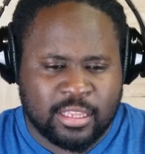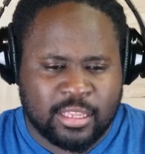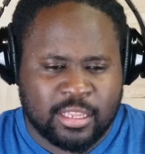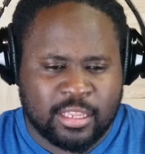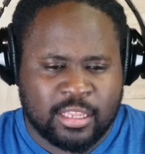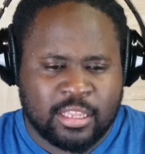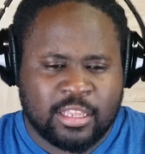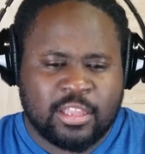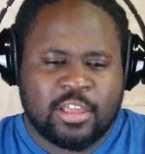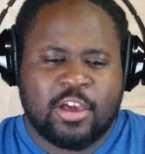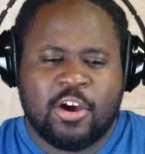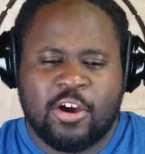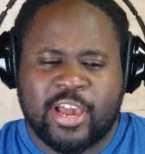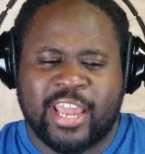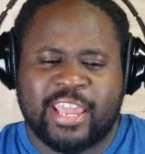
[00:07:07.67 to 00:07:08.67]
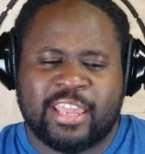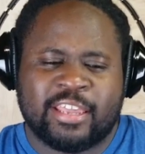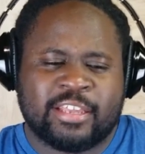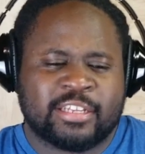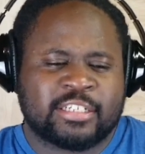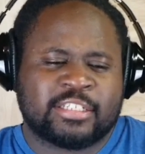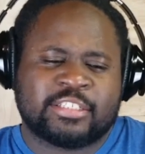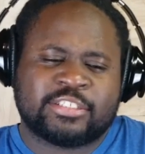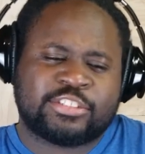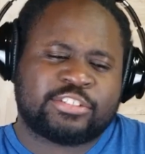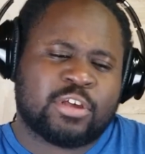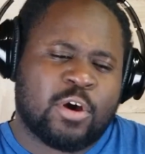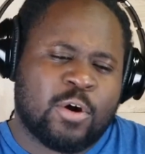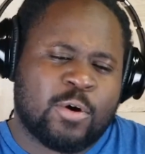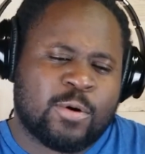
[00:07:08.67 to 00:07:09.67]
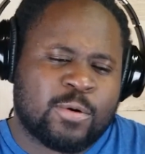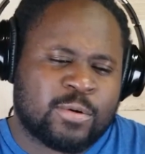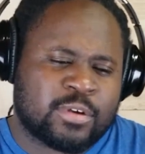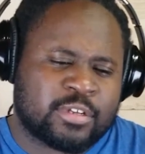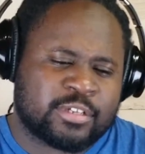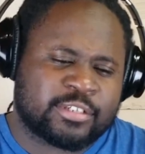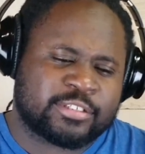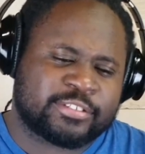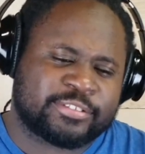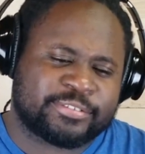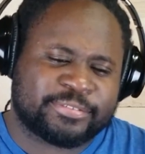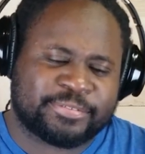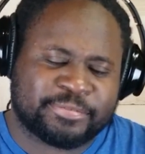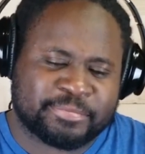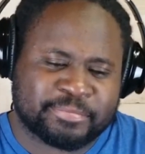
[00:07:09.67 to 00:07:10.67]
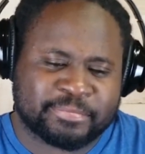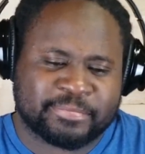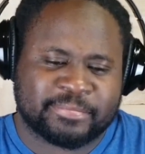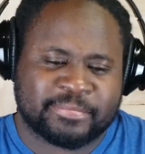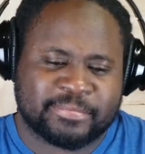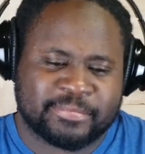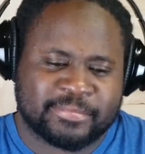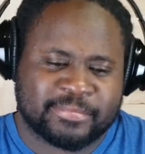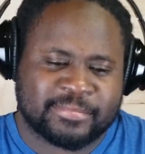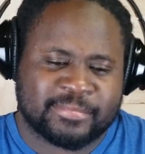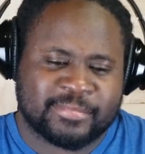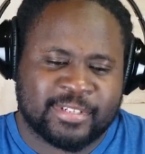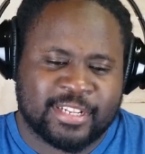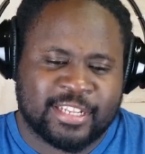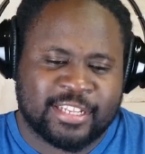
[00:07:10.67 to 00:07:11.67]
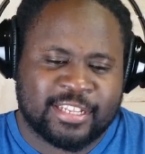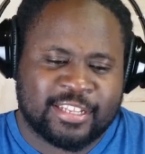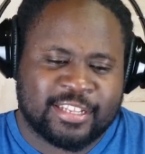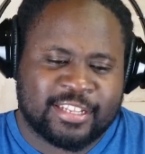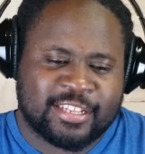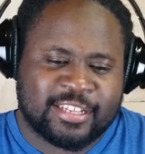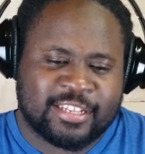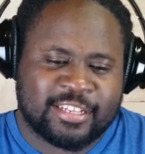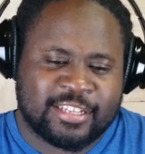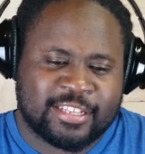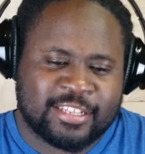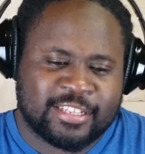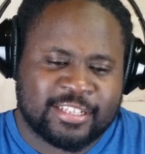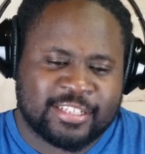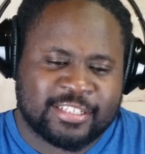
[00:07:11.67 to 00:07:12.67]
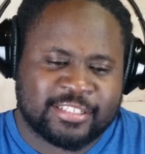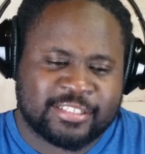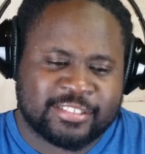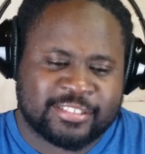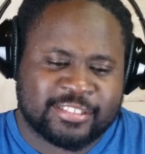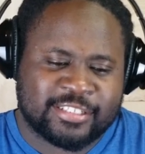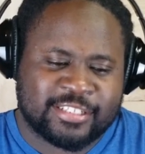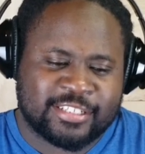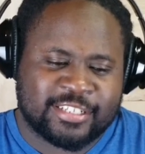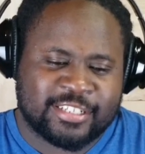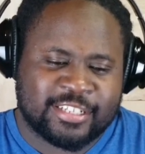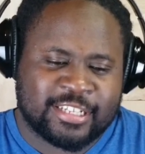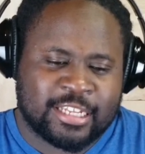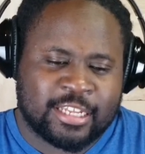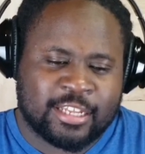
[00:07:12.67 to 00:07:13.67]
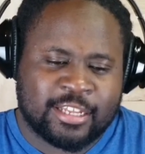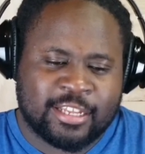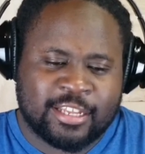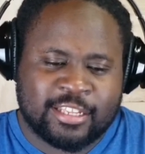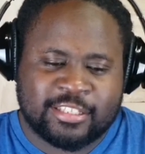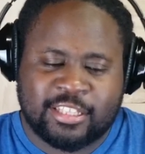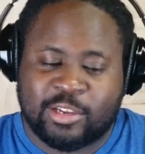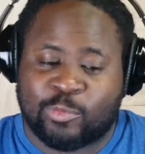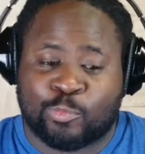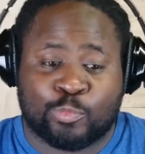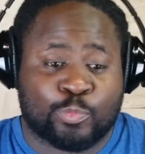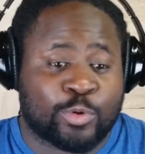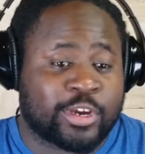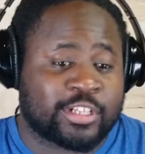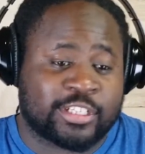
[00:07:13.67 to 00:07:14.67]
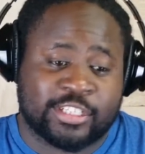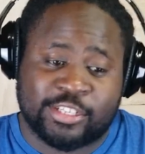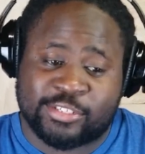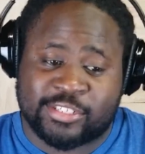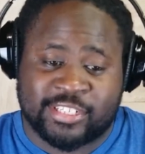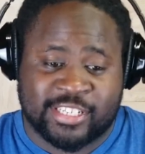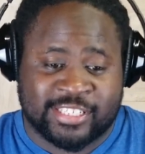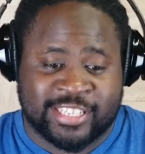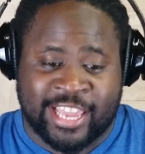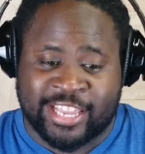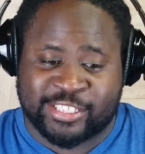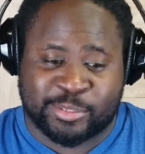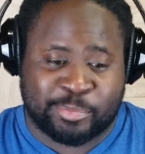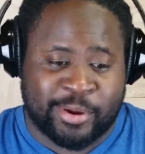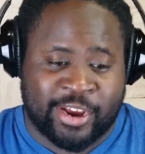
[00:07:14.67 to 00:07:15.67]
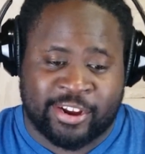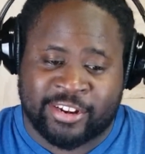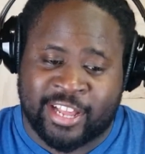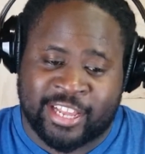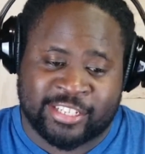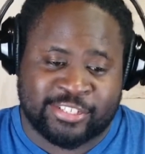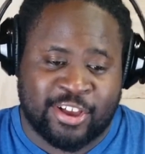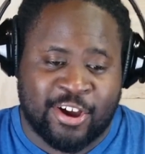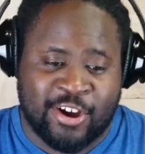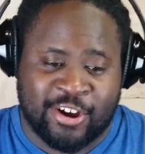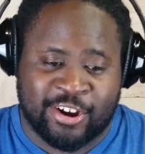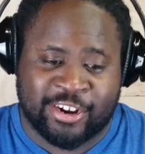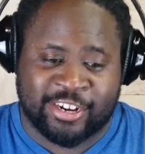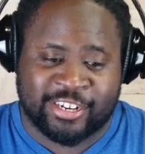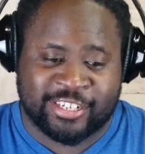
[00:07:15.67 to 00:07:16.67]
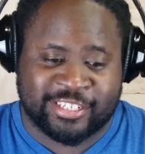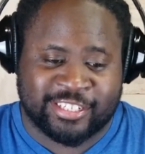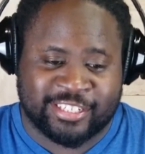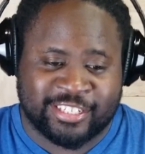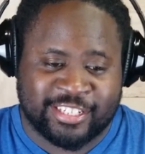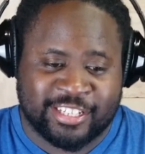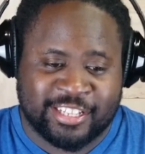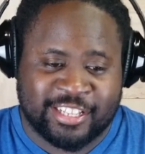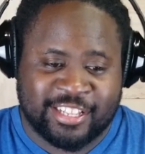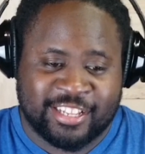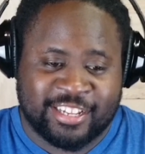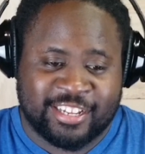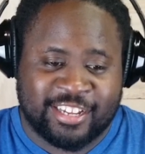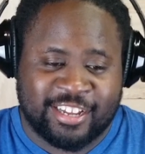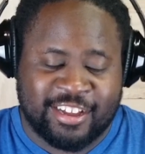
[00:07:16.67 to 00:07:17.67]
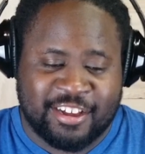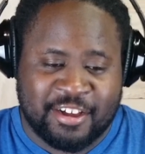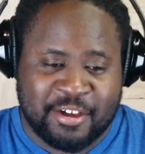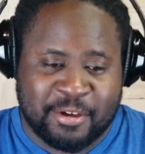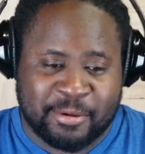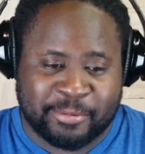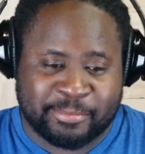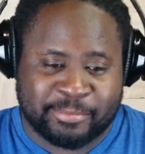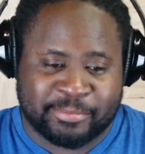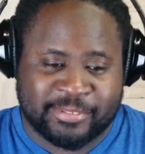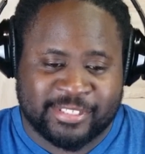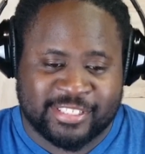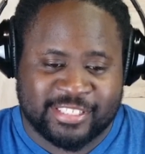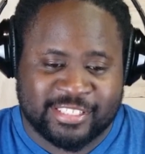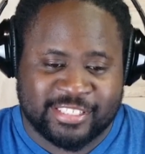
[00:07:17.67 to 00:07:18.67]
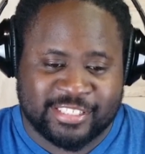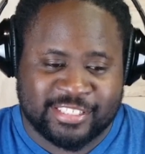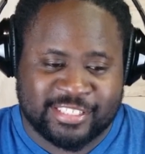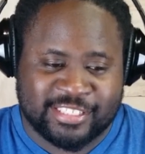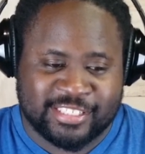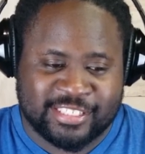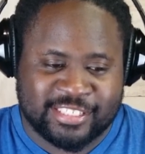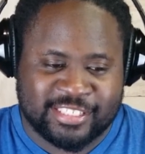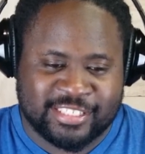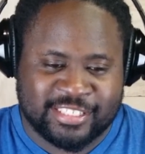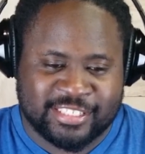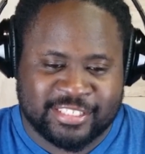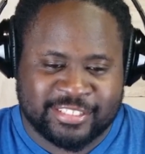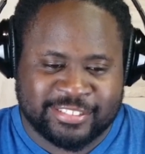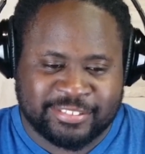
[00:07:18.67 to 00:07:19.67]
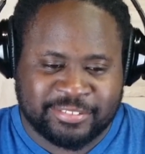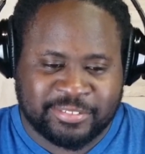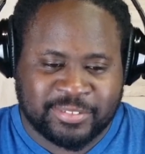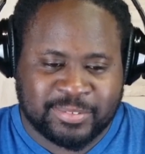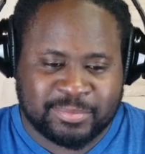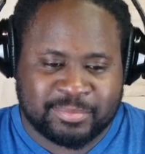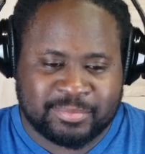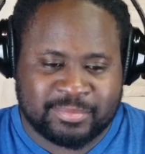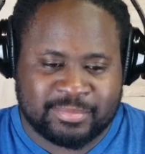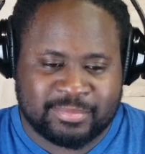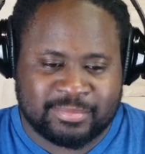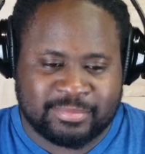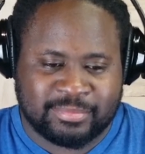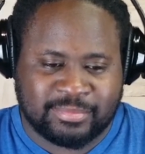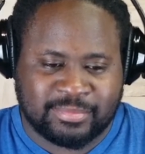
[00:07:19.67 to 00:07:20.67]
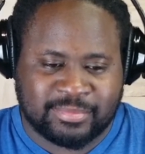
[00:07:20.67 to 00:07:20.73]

Twenty minutes ago, okay, an energy so... surge knocked out power across the entire Pacific Northwest. This needs someone who can figure out really exactly what we're dealing with. You're not suggesting who I think um... you're suggesting. We have no choice.